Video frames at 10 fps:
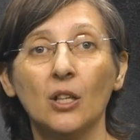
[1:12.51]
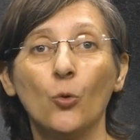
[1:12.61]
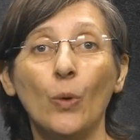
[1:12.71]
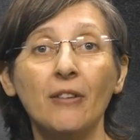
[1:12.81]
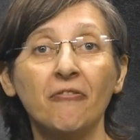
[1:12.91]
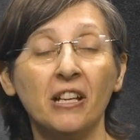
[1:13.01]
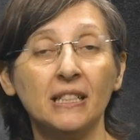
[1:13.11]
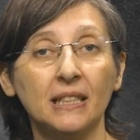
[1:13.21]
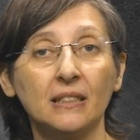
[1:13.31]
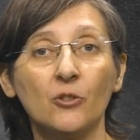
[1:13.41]
when
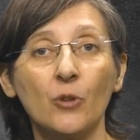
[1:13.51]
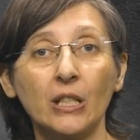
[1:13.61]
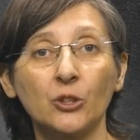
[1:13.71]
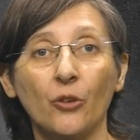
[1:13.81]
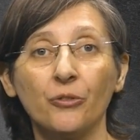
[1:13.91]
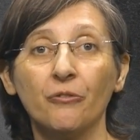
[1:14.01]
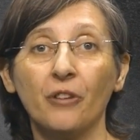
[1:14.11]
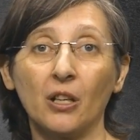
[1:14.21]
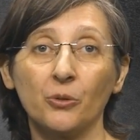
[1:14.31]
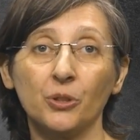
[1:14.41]
facing the rest of the
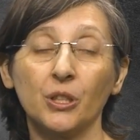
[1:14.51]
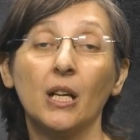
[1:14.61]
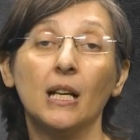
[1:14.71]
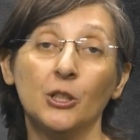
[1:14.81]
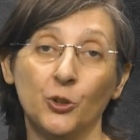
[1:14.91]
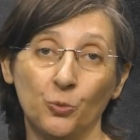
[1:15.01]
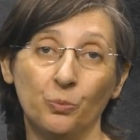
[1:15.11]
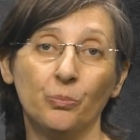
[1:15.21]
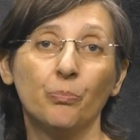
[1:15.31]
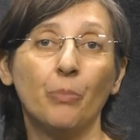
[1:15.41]
values
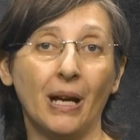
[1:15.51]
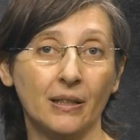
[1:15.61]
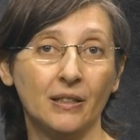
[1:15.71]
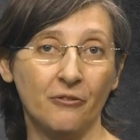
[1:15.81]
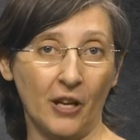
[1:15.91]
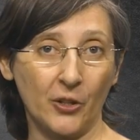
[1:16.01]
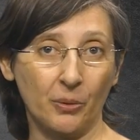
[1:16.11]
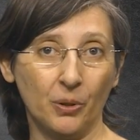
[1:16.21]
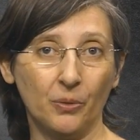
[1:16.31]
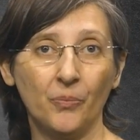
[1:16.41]
assumed by the
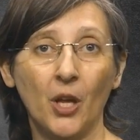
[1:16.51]
variable,